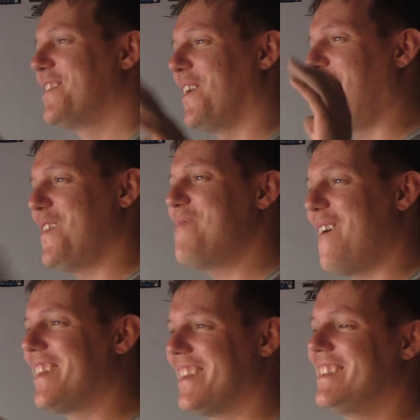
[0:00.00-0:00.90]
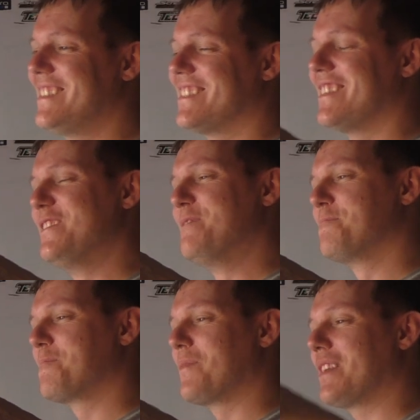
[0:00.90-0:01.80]
The whole point is,
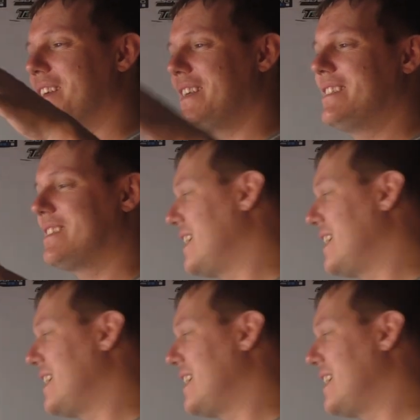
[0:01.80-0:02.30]
is